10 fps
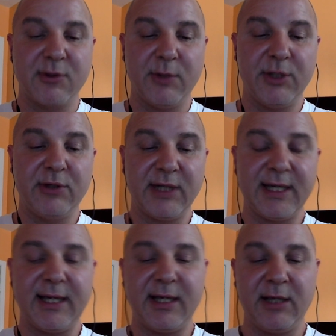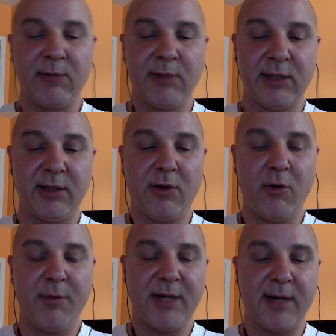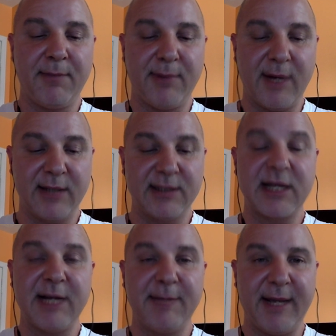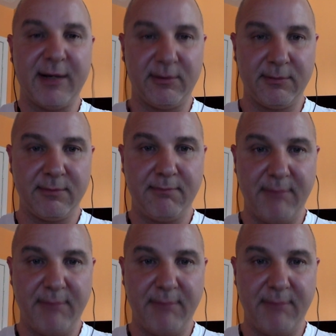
So when you click it, it will open up the side panel